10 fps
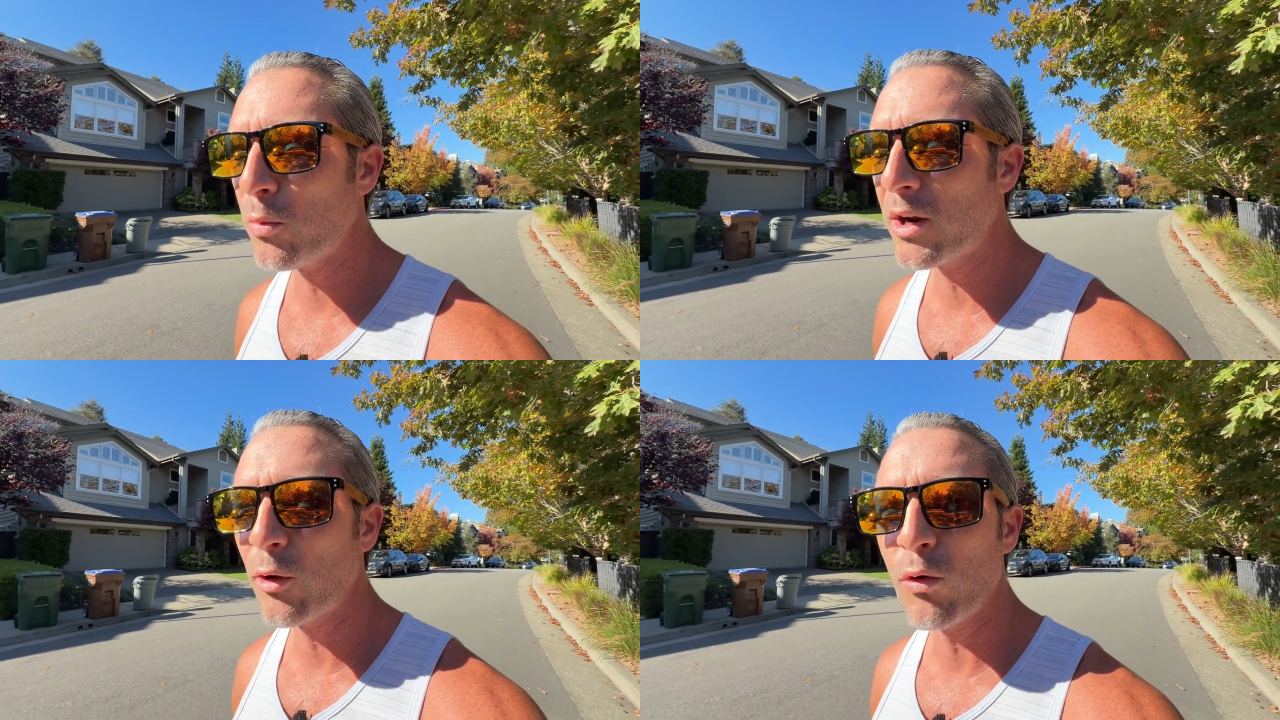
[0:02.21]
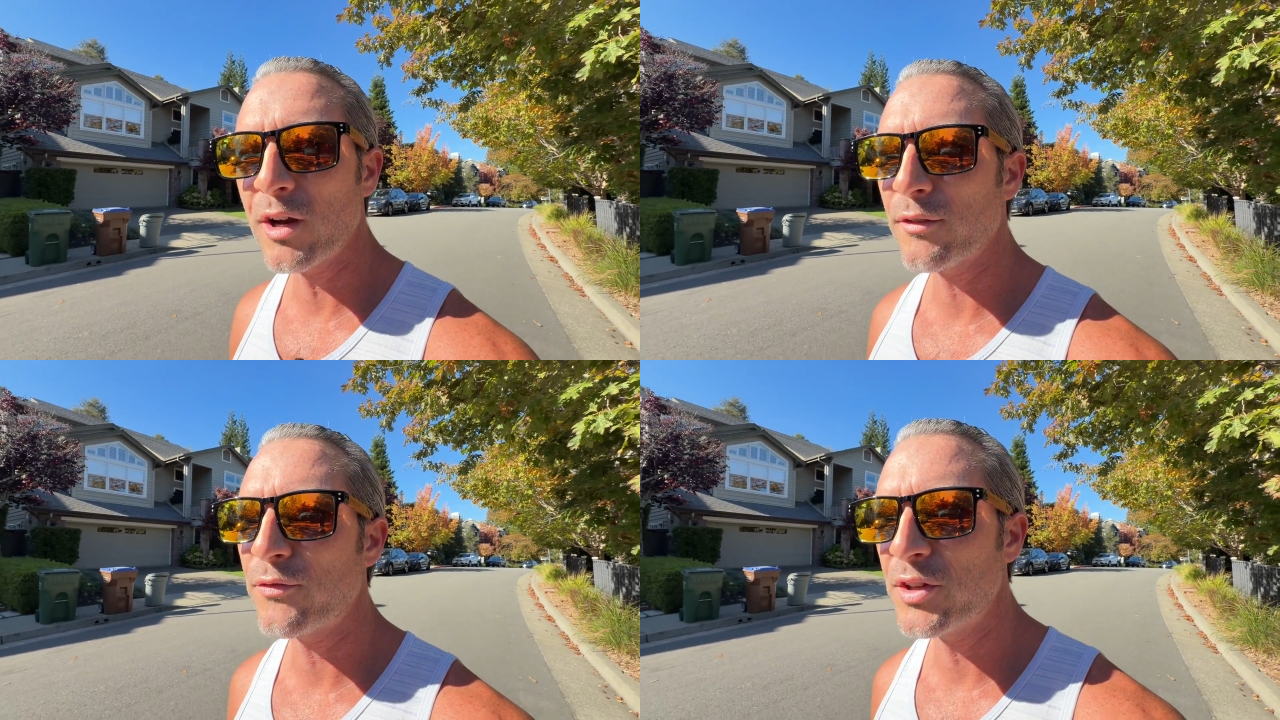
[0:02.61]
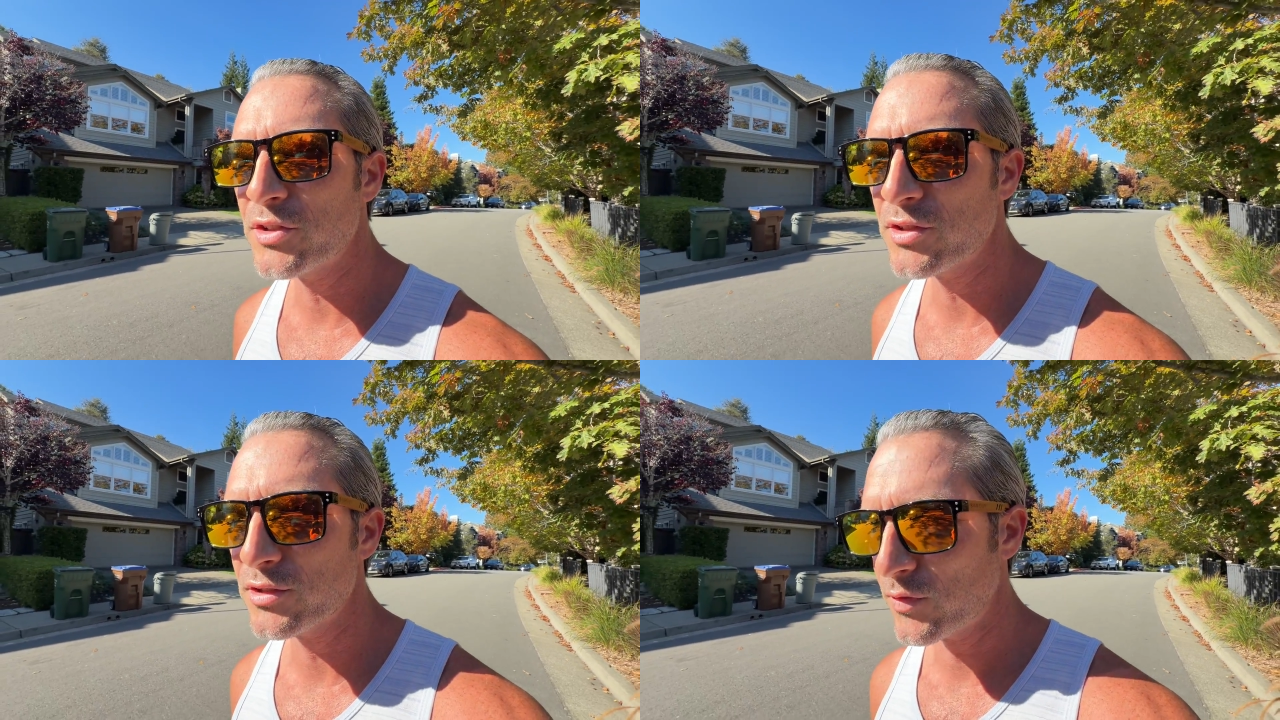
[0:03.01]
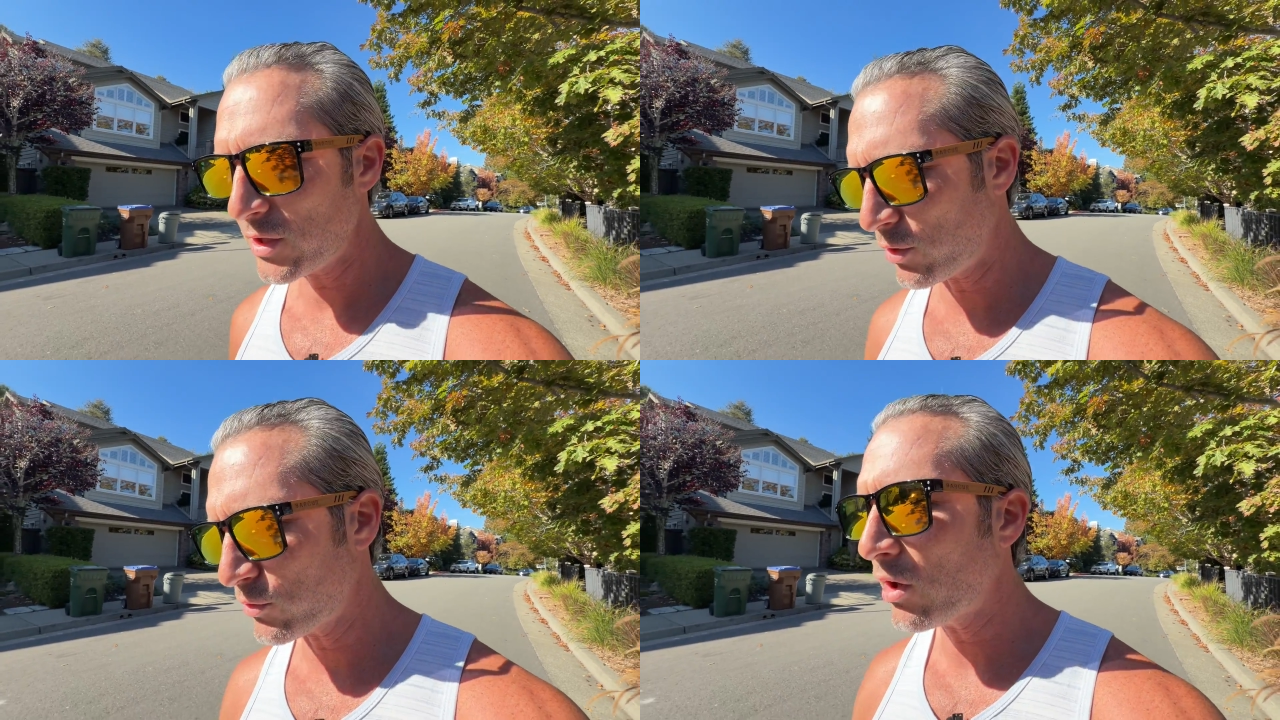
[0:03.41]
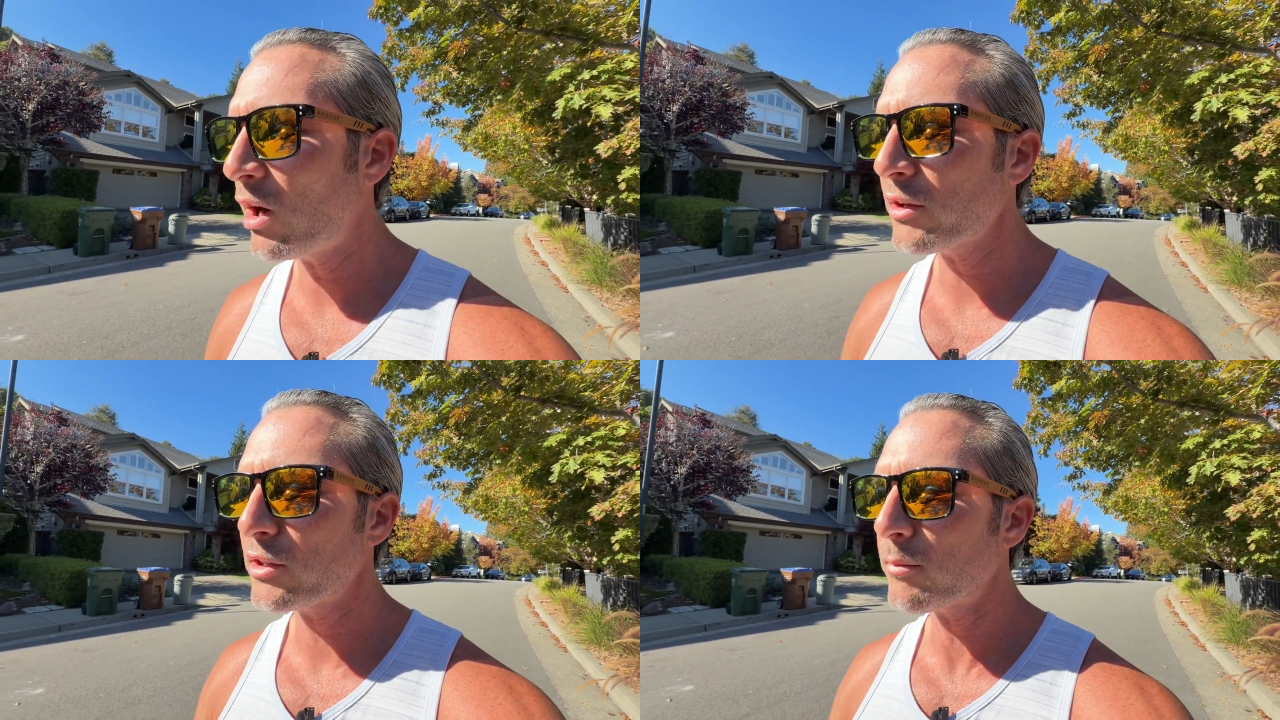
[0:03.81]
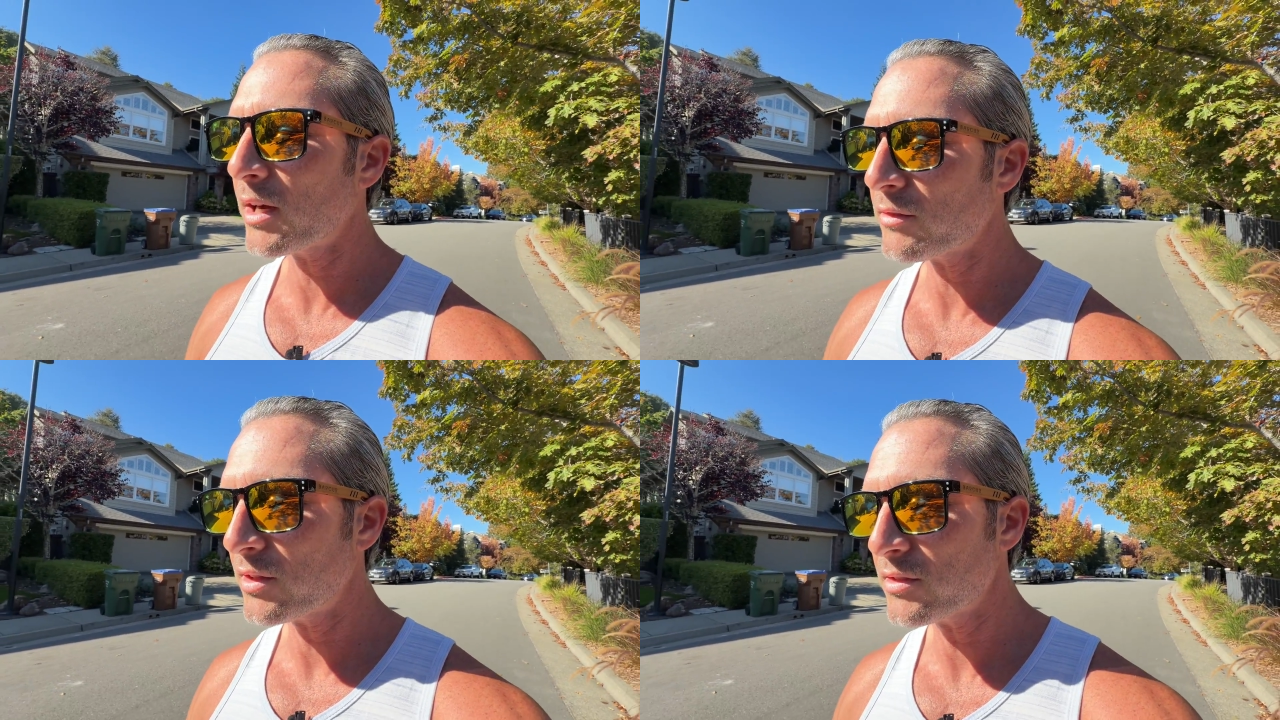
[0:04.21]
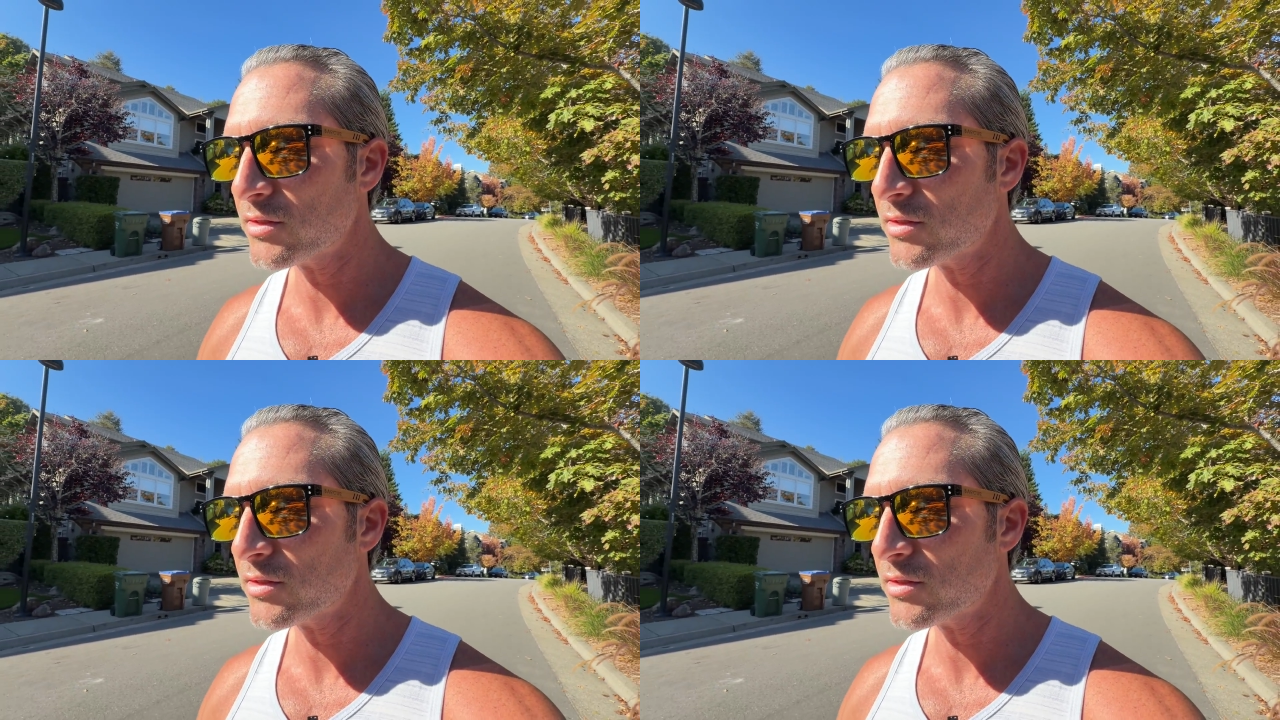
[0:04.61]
but I want to finish this video talking about this,